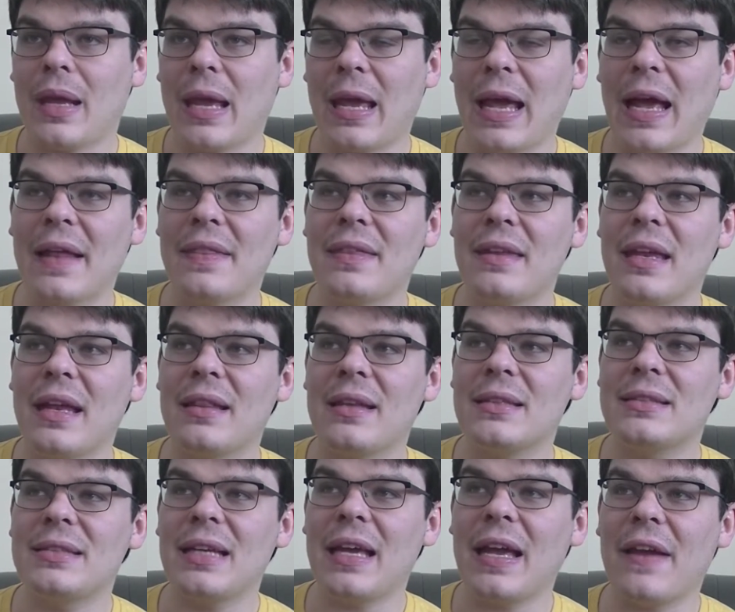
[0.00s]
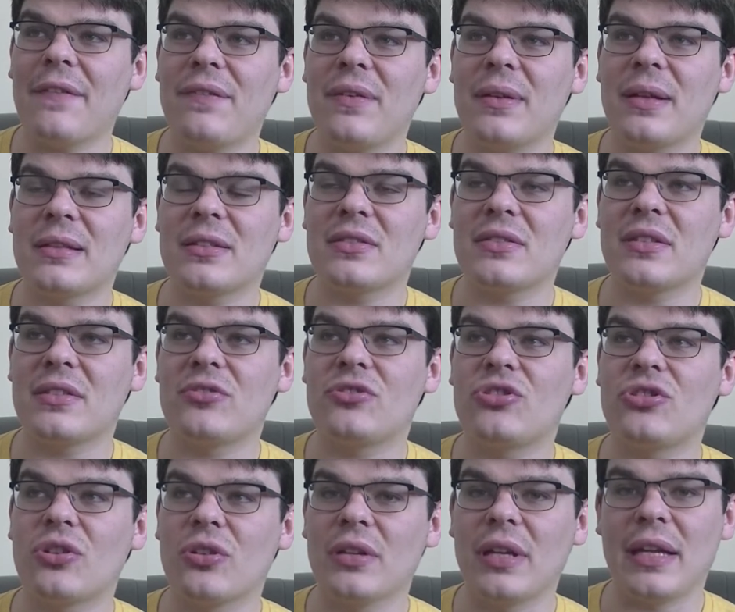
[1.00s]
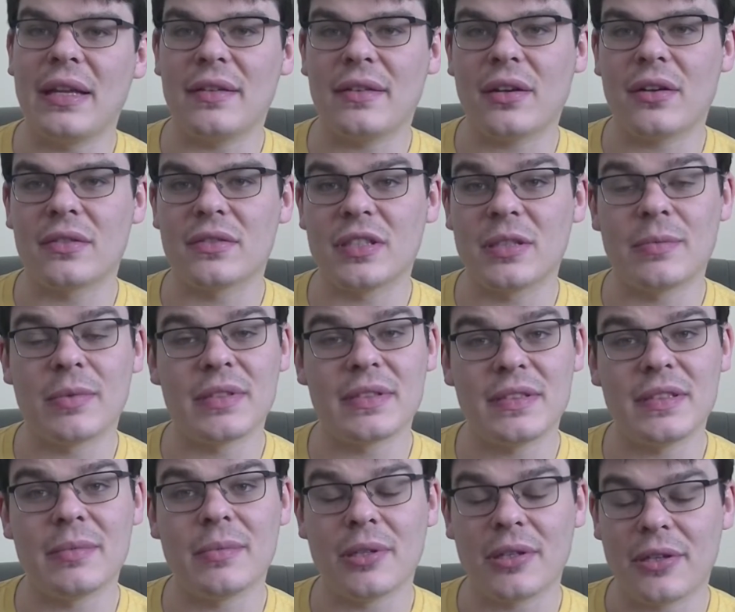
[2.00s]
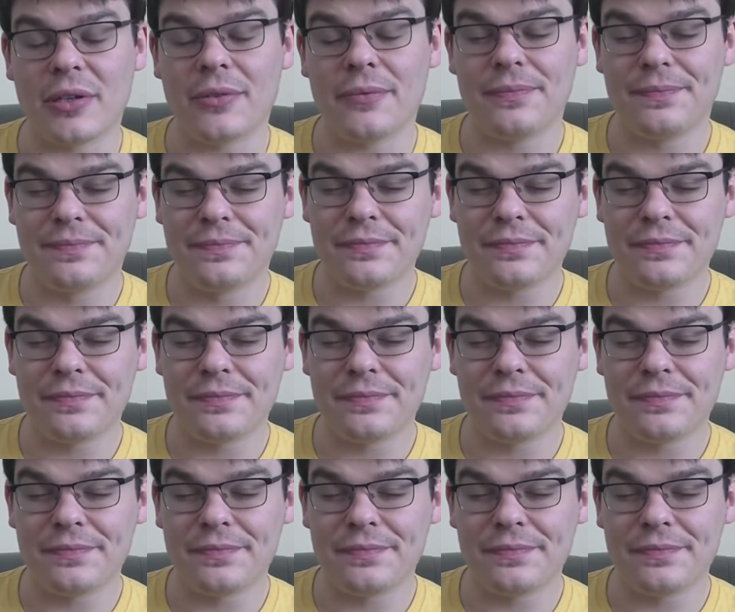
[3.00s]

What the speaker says: at the end of the day, I feel like the journeys are somewhat similar.